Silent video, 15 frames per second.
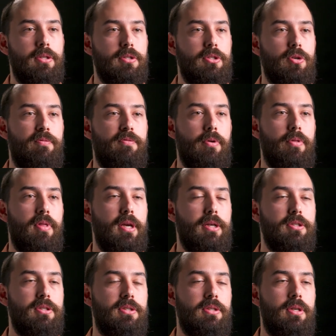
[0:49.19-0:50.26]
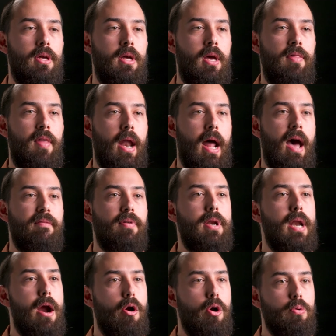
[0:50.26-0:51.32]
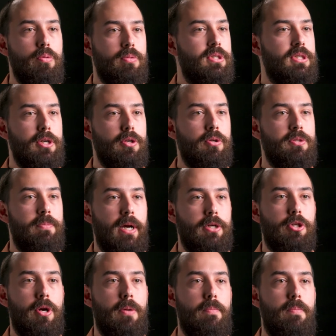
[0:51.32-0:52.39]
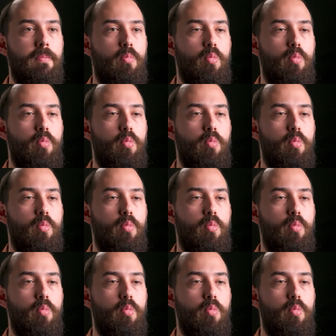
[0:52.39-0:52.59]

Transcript: And so for things that have a narrow signal spectrum,